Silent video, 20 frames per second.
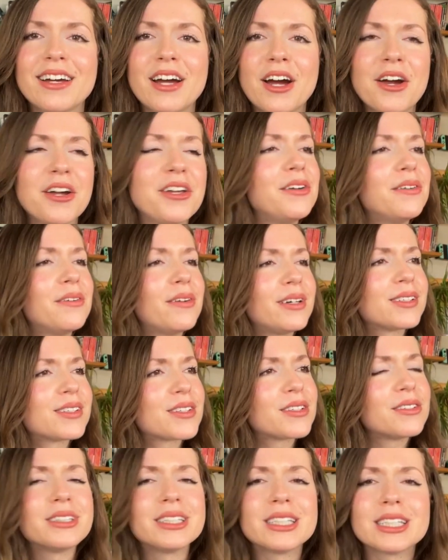Are you
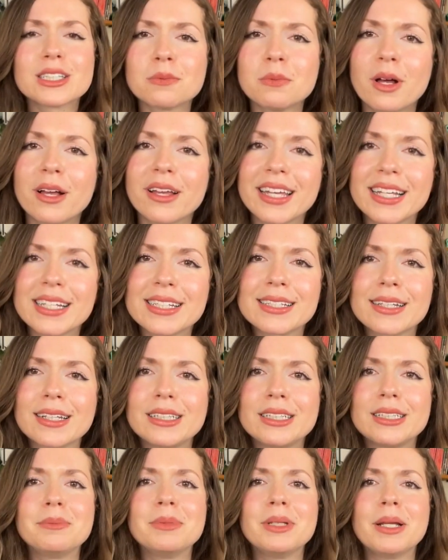also in the small hands
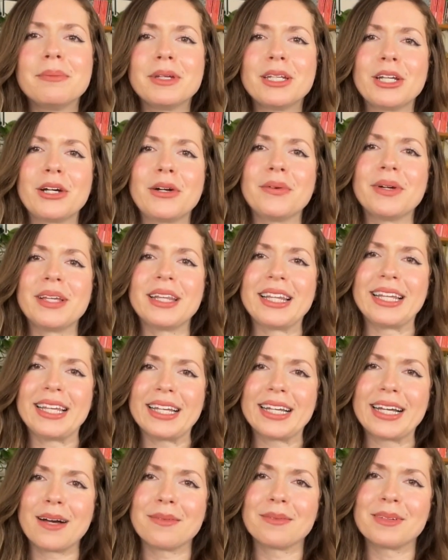club? Let me know in the
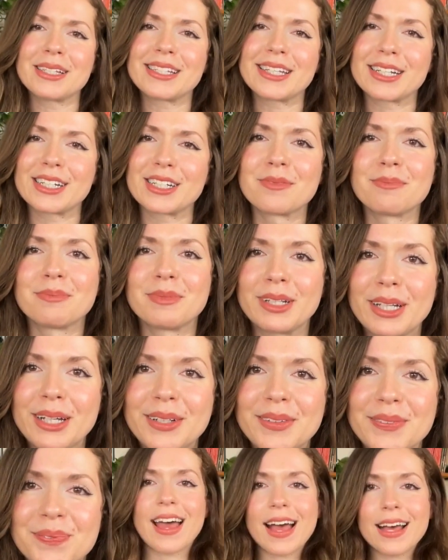comment section below.